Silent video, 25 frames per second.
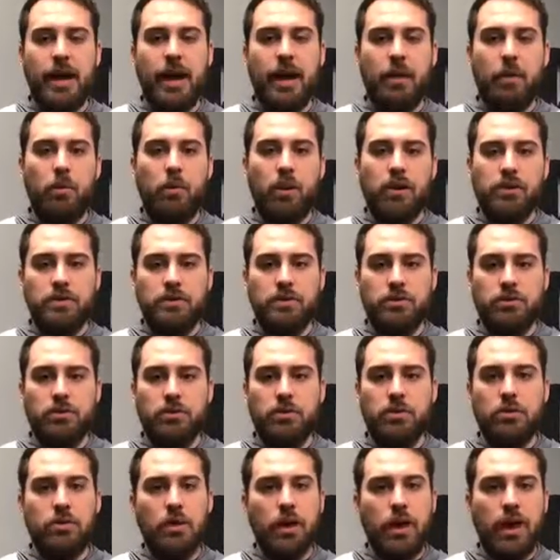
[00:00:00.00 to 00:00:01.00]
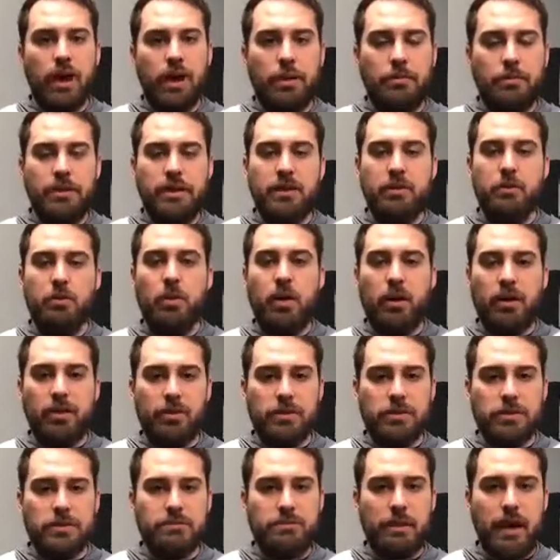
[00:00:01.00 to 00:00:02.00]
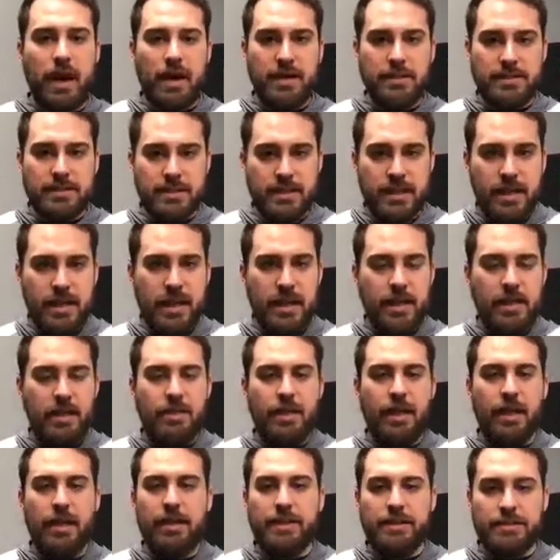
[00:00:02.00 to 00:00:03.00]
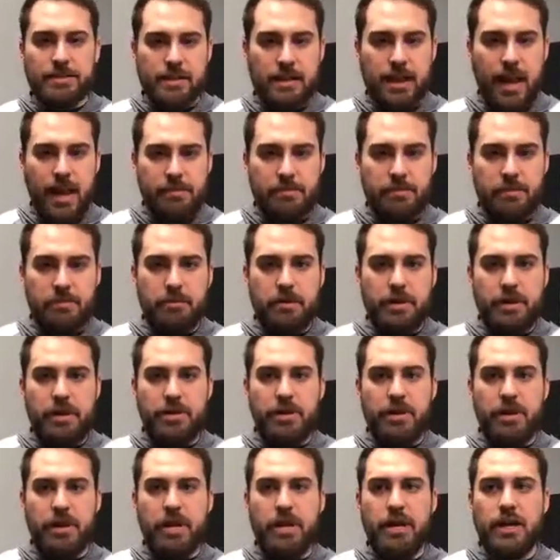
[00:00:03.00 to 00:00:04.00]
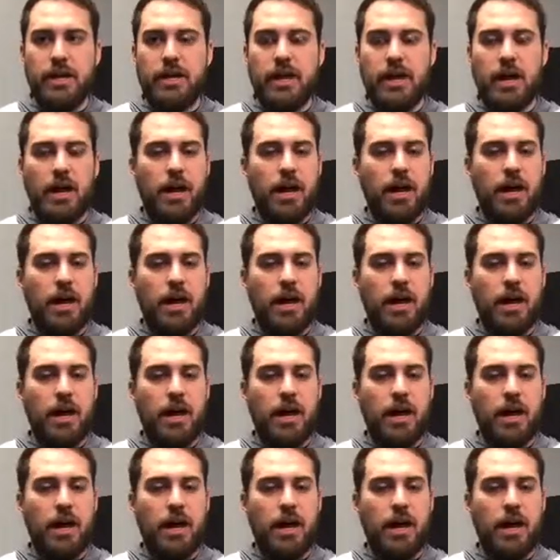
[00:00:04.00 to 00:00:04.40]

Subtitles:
I want to be one of those spots that gets the complimentary